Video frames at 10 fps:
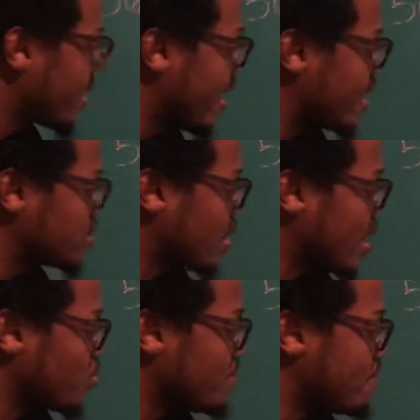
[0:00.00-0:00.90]
as my
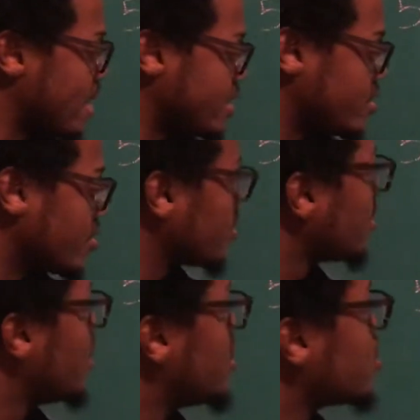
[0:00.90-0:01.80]
remainder.
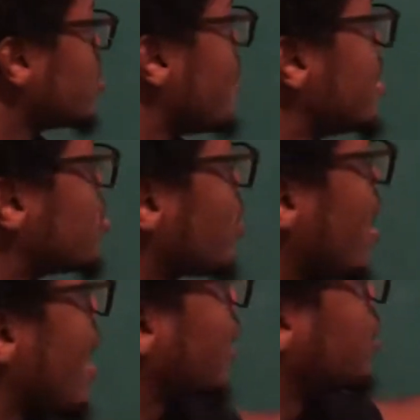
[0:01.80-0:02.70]
So that means when I
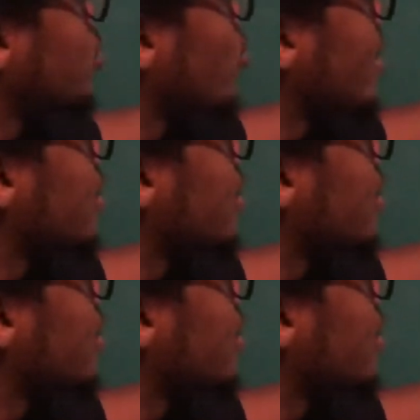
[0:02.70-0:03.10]
actually write